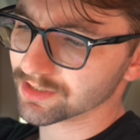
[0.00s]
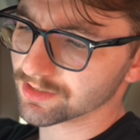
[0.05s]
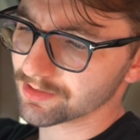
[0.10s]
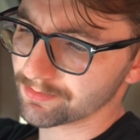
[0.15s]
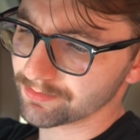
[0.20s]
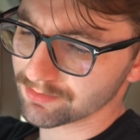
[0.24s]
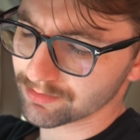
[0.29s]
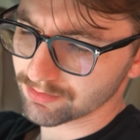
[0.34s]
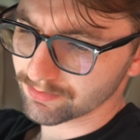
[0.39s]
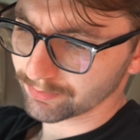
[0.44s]

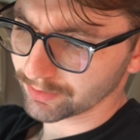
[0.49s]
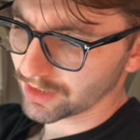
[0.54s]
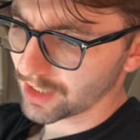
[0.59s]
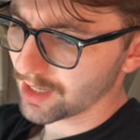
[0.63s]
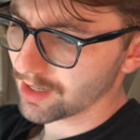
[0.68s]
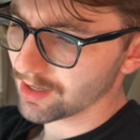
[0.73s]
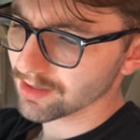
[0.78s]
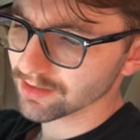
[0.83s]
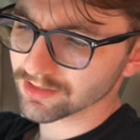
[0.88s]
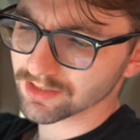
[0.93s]
some
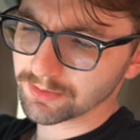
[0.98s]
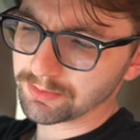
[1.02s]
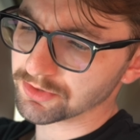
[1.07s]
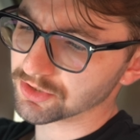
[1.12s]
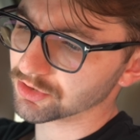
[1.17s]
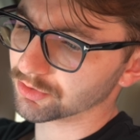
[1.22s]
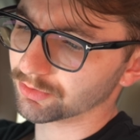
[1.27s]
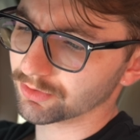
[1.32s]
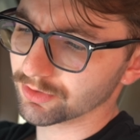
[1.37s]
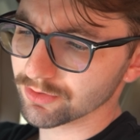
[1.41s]
plugs, some
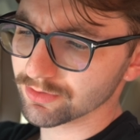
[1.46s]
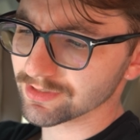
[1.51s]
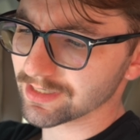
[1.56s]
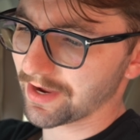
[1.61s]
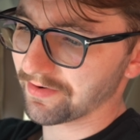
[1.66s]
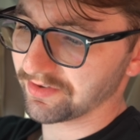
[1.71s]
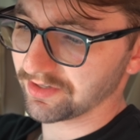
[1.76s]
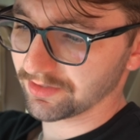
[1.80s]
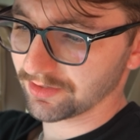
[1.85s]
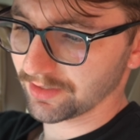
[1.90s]
screws,
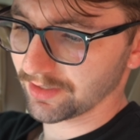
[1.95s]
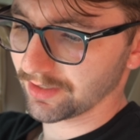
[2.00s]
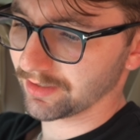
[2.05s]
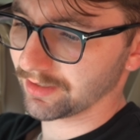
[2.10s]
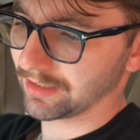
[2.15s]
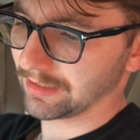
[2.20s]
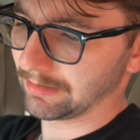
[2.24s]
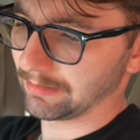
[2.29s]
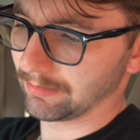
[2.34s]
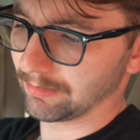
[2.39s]

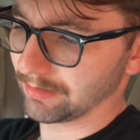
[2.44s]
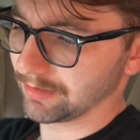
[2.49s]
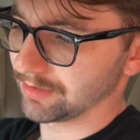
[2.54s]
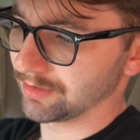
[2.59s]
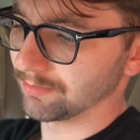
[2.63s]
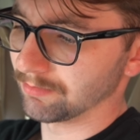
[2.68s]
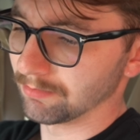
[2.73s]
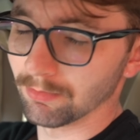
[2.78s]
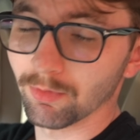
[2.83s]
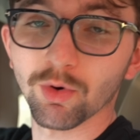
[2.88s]
everything, and
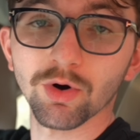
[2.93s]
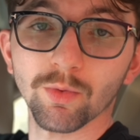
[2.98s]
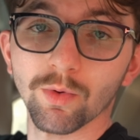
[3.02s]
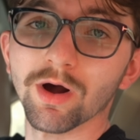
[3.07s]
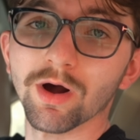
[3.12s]
more